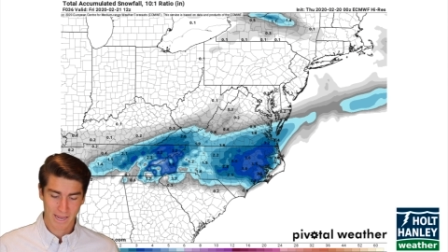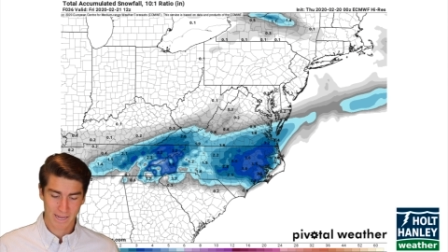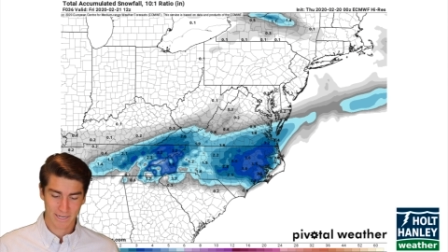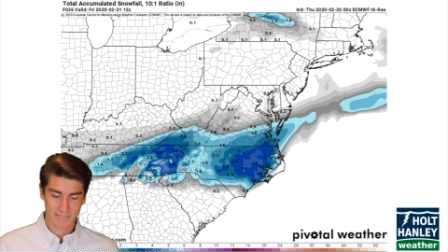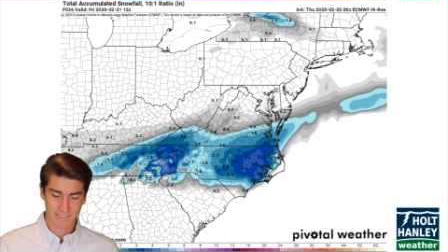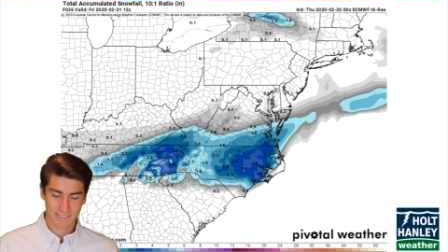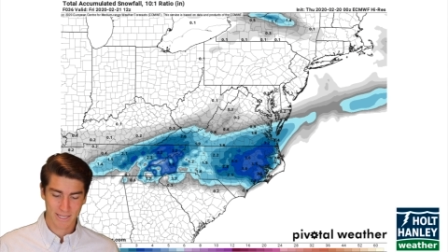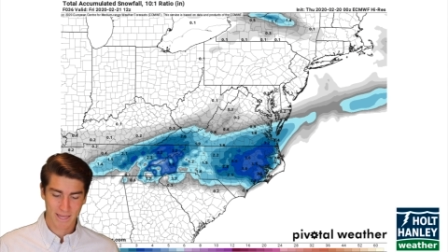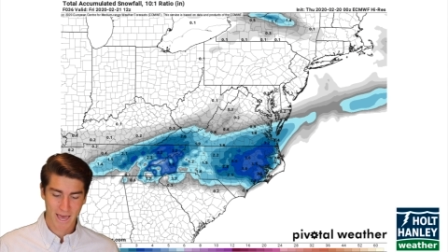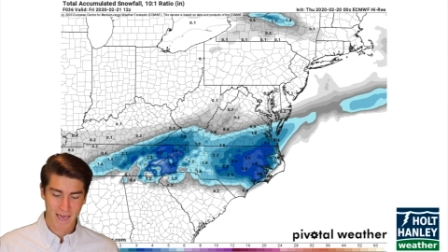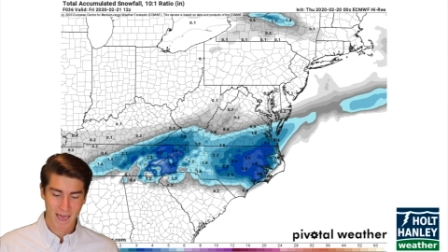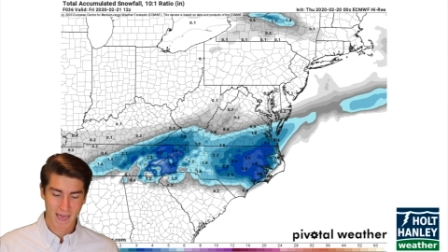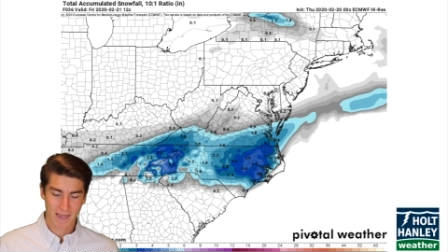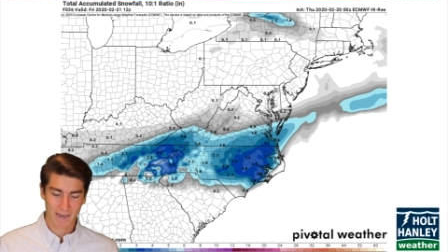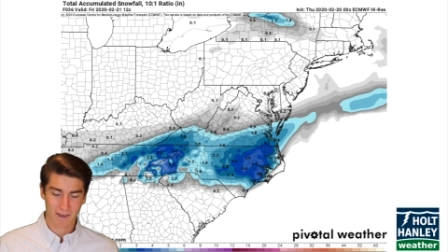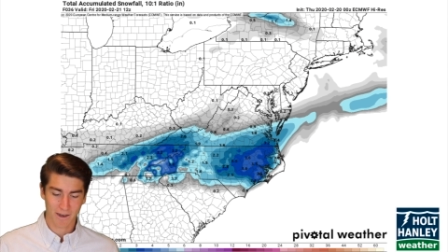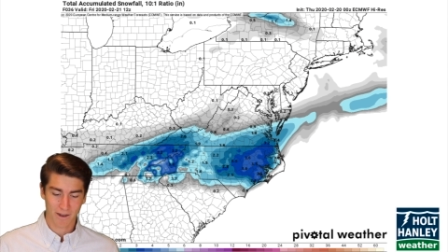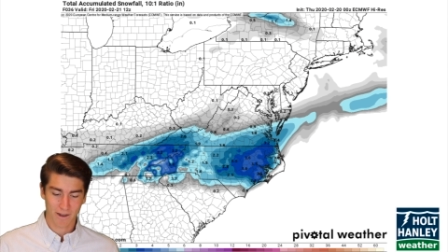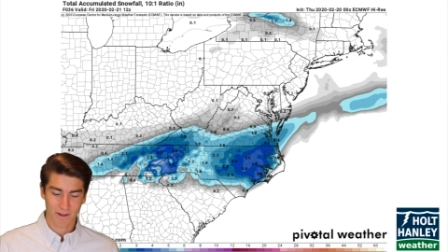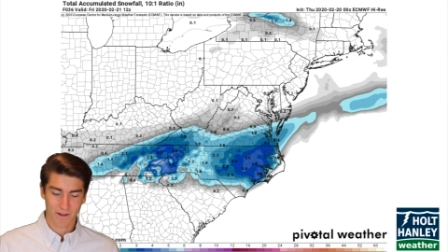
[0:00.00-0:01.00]
is
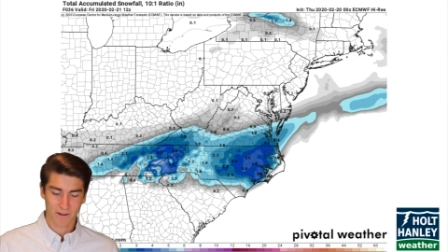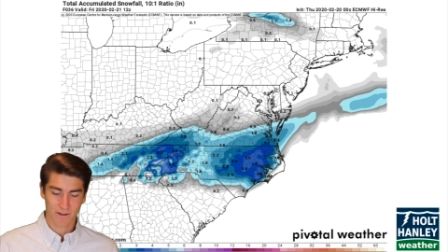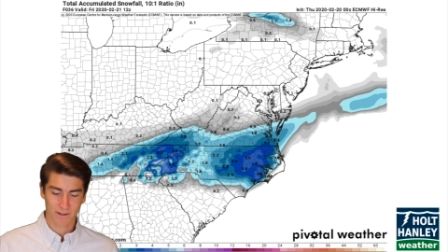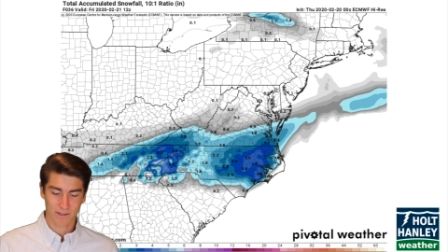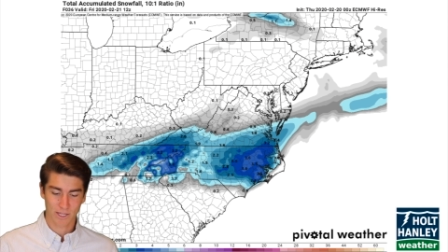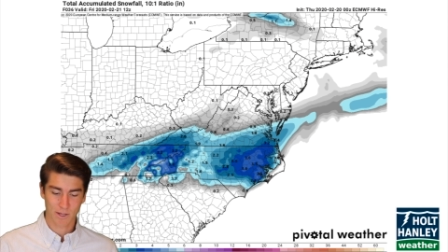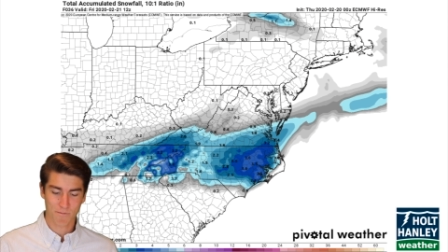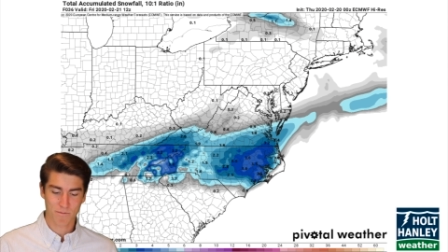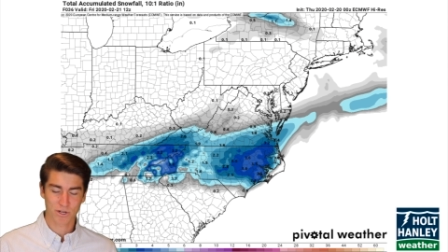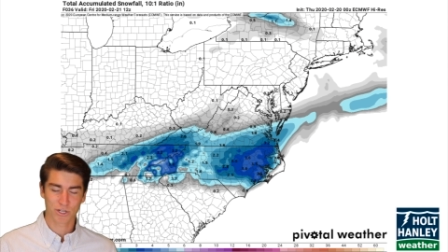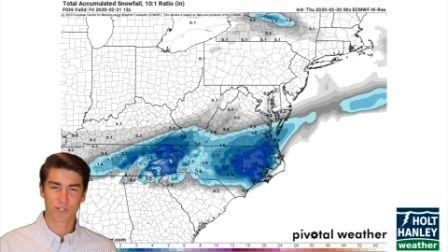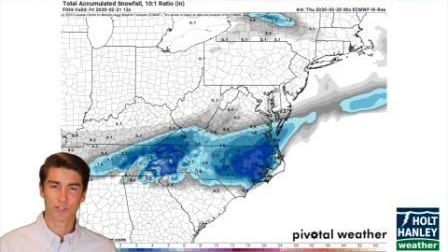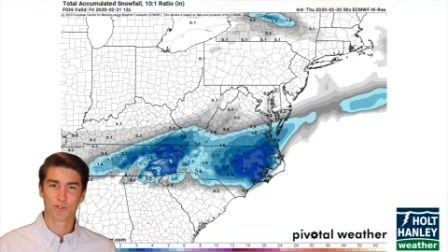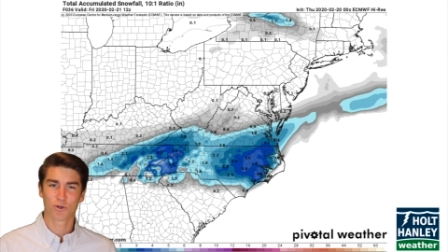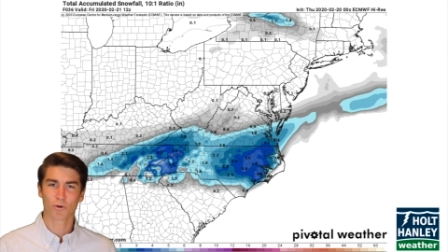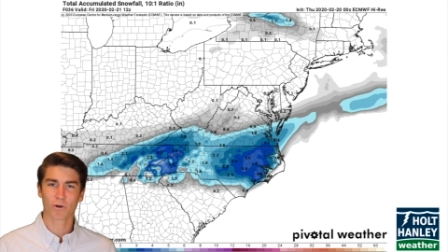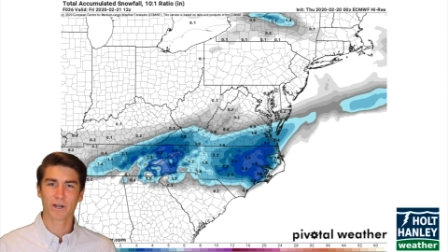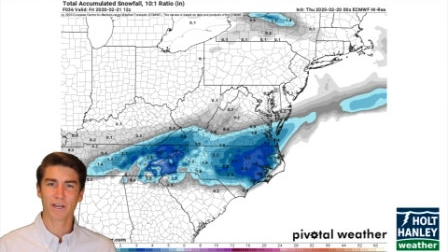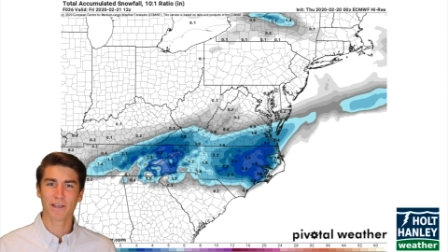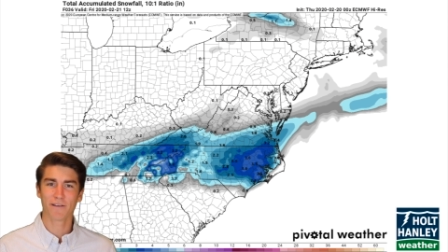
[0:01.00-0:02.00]
that the
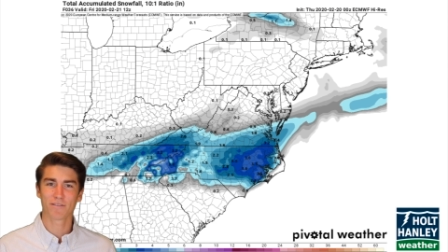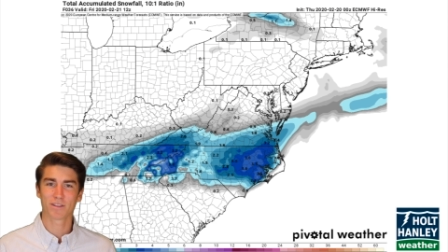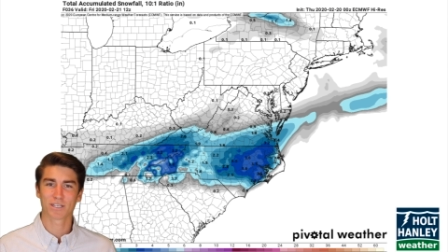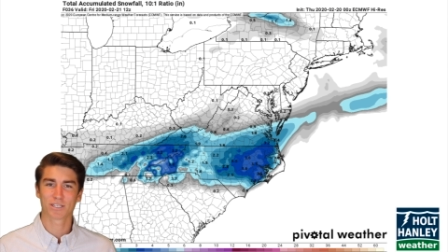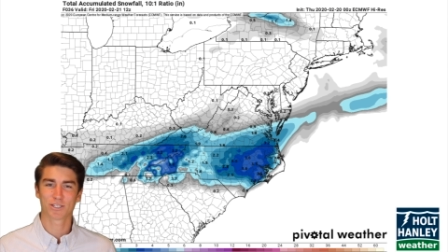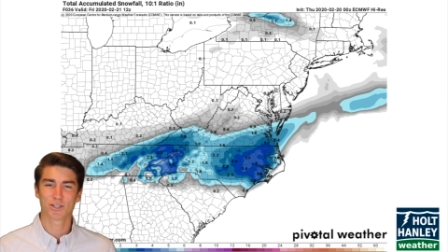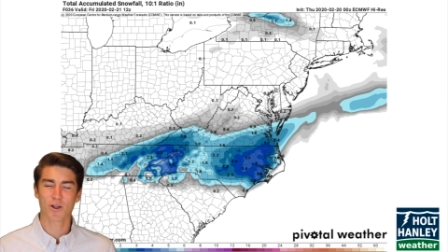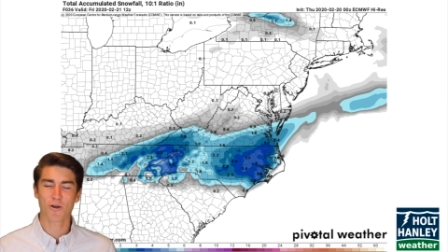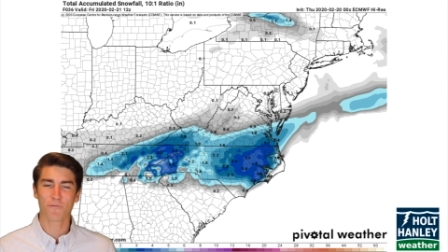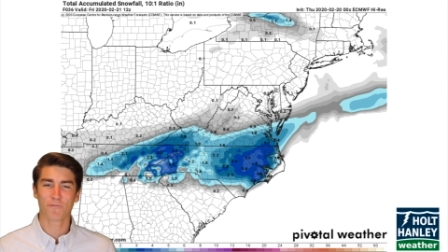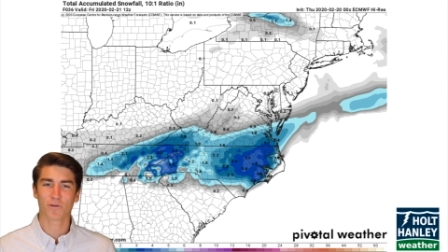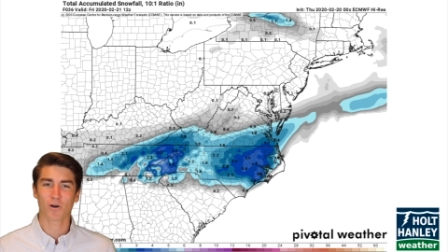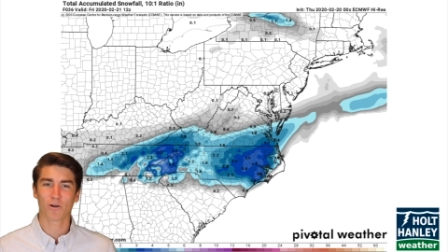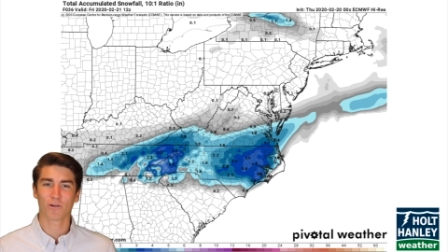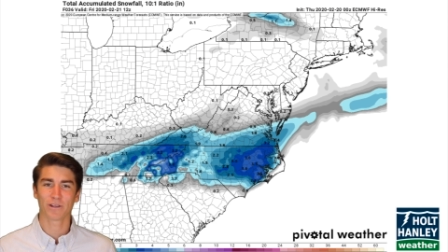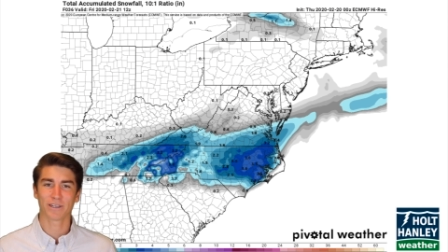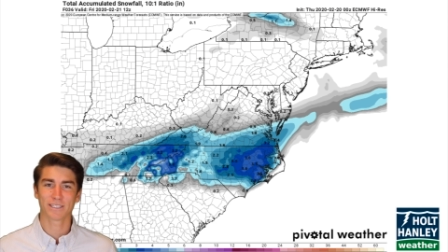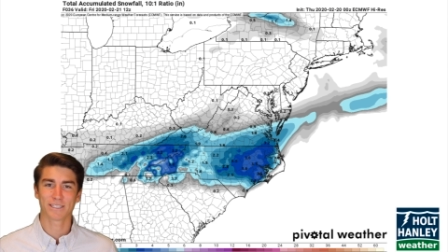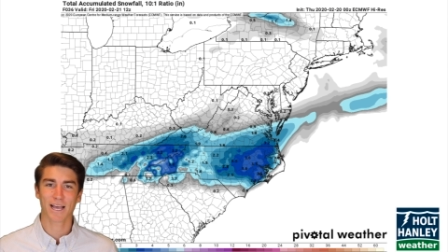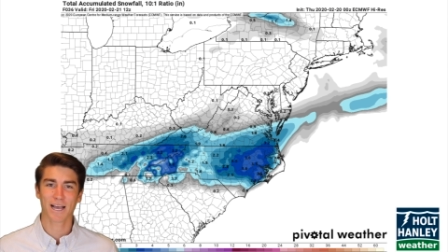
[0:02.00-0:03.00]
majority of the
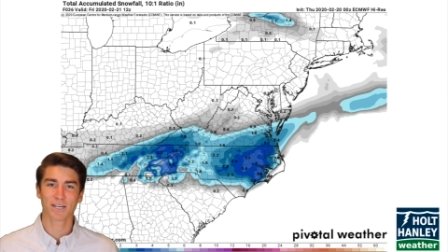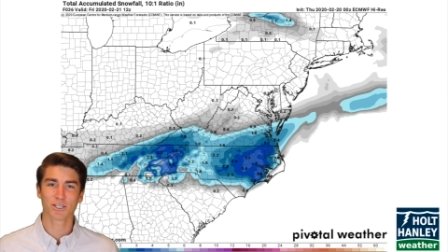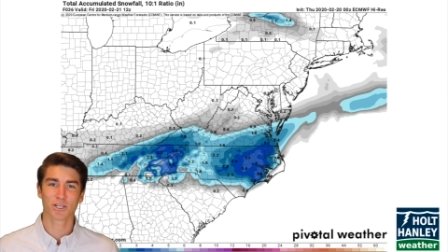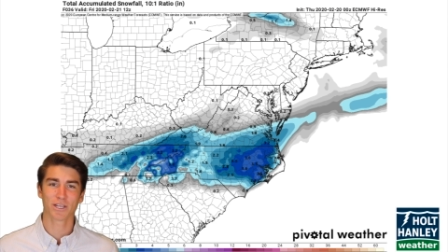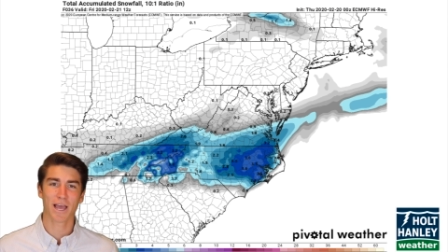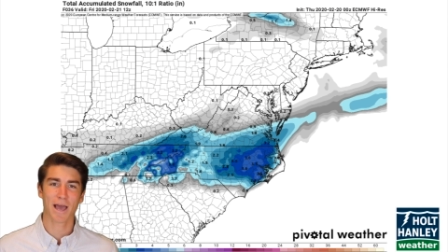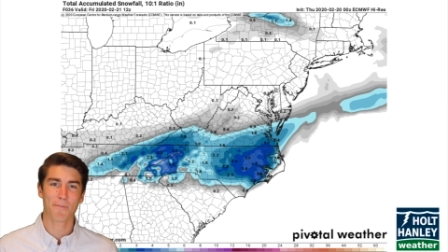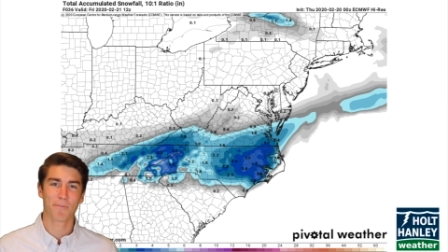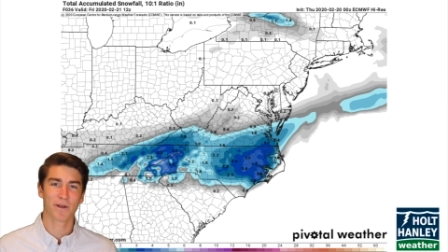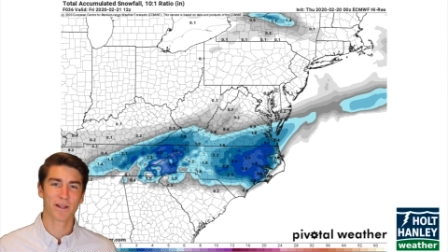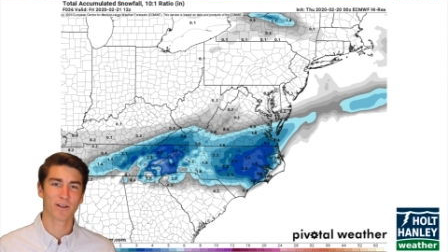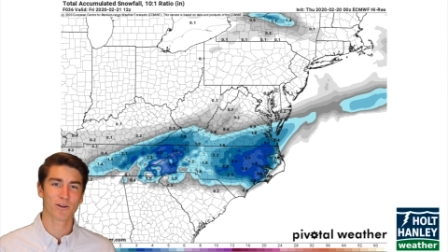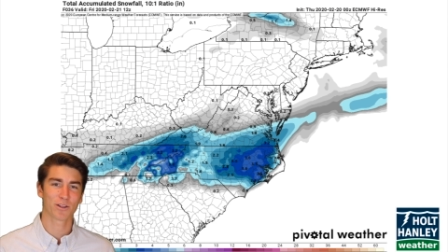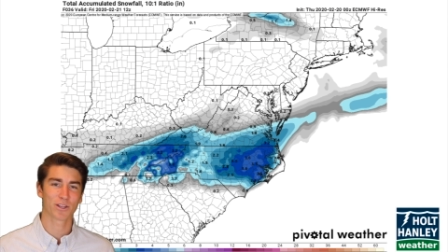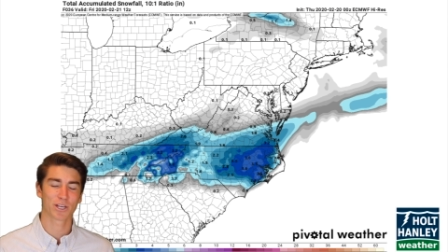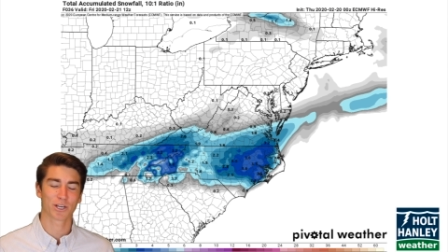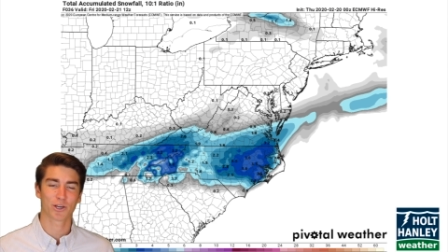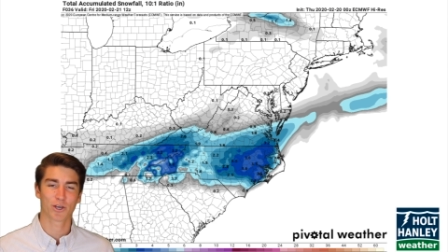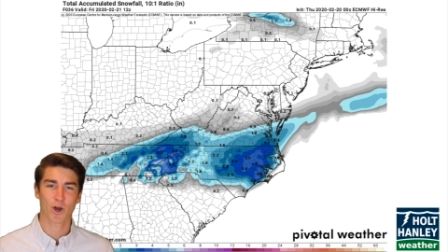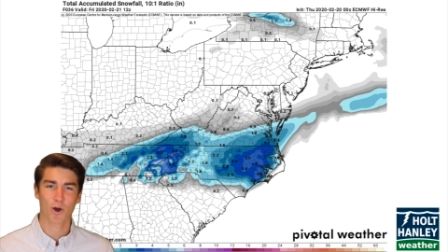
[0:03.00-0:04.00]
snowfall is actually happening
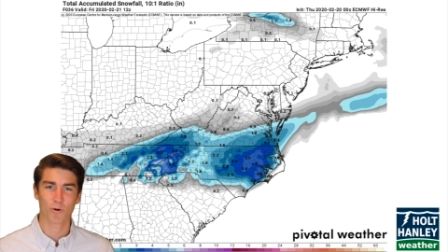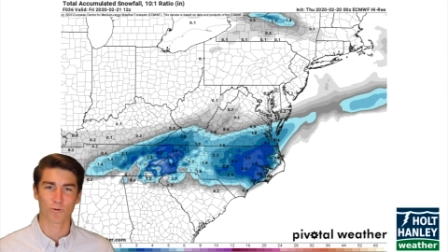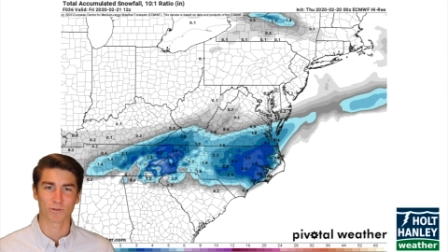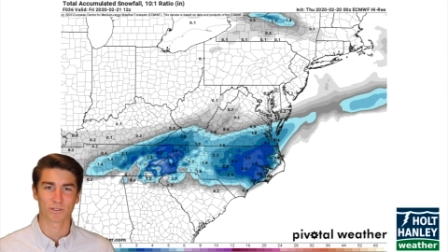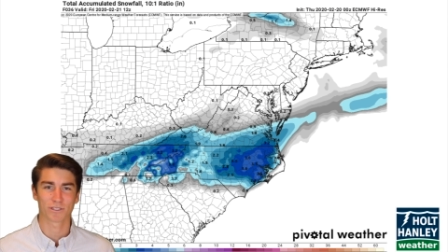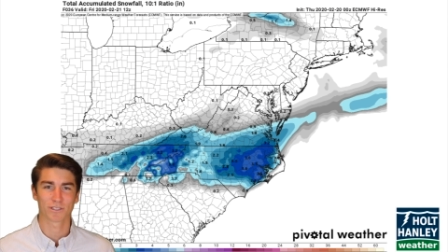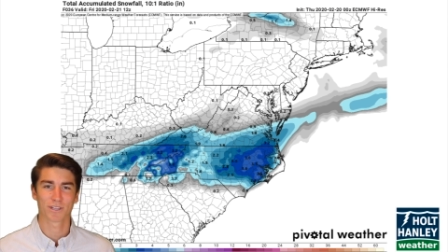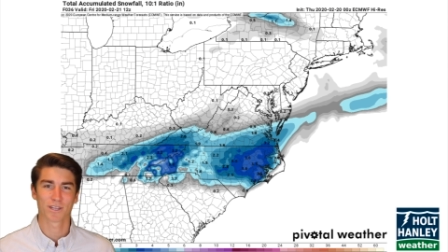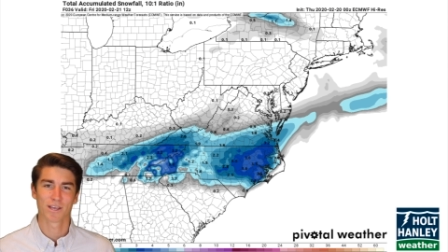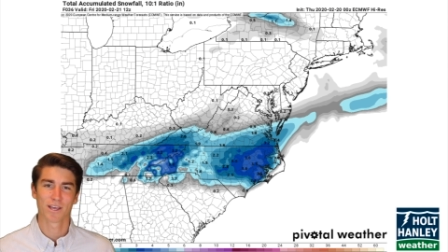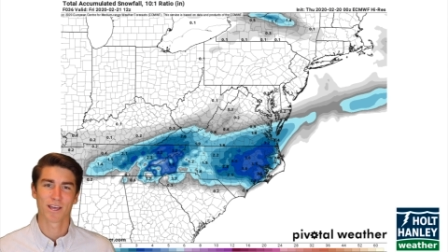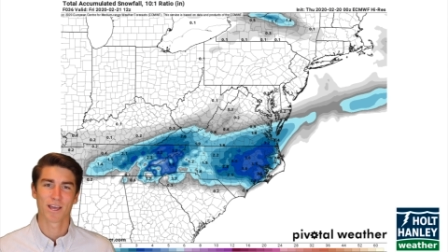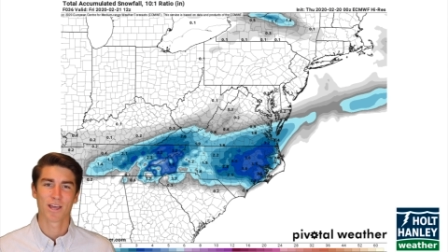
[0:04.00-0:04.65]
on the coast.